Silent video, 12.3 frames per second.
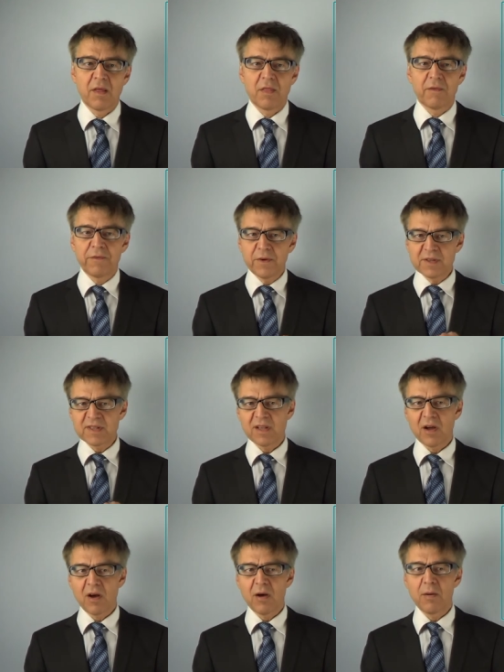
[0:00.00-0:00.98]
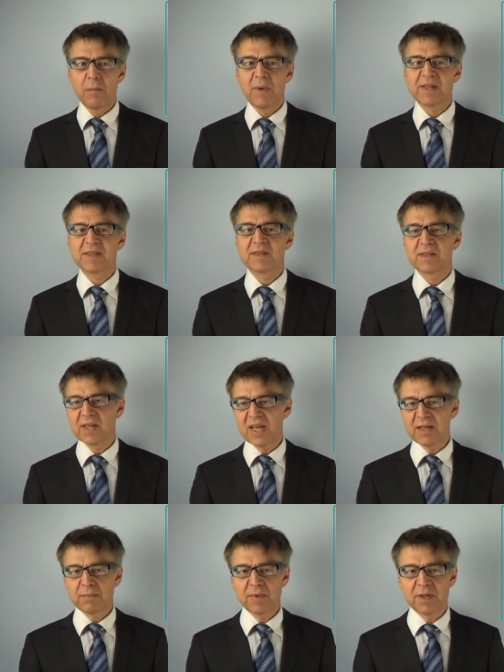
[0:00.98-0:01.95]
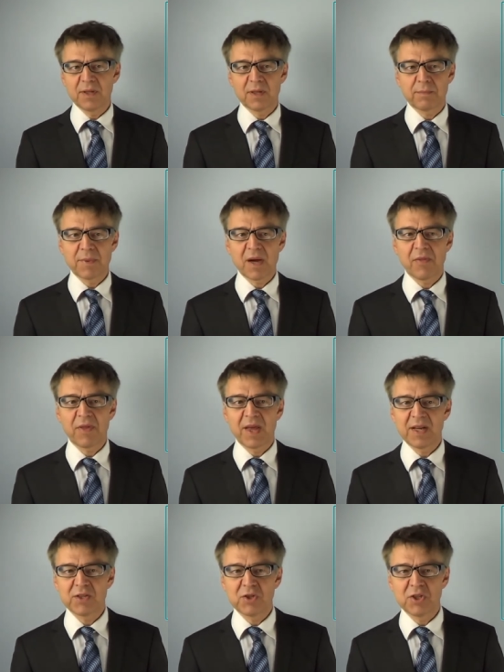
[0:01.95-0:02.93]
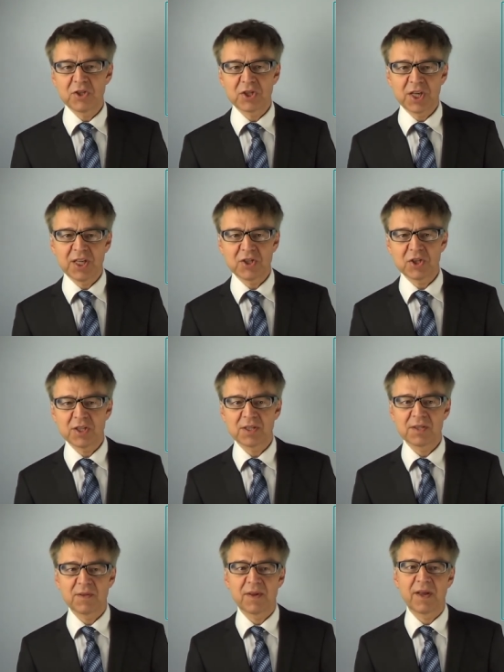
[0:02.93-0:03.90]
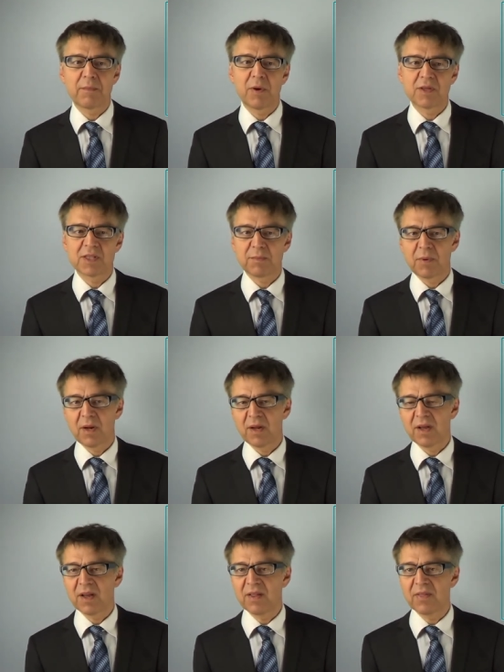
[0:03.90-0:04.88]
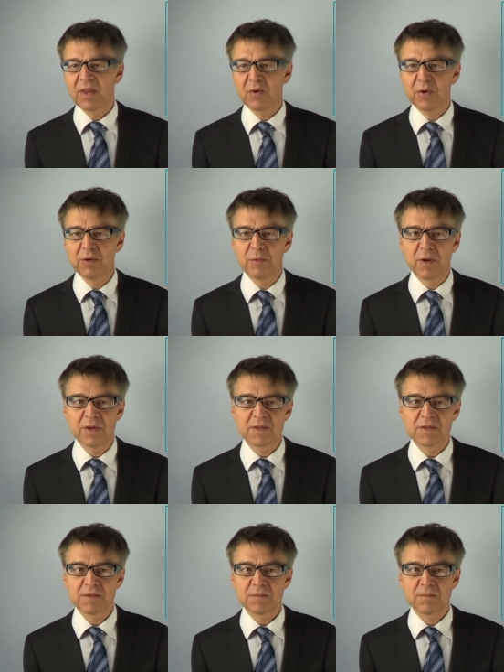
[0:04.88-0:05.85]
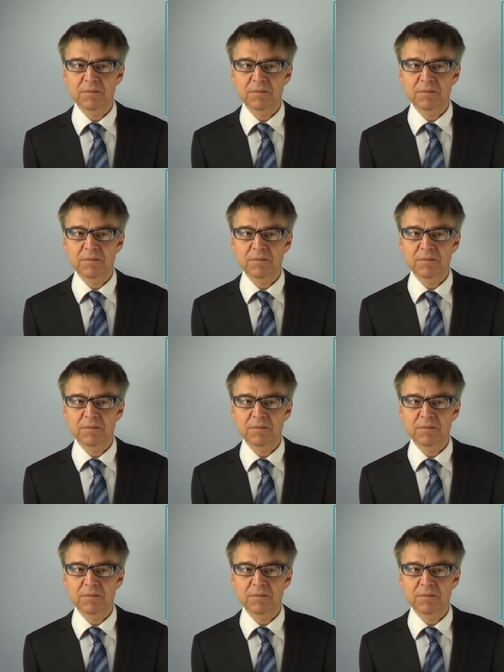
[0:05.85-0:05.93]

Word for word: The first law makes a statement about the energy changes that are possible in the universe.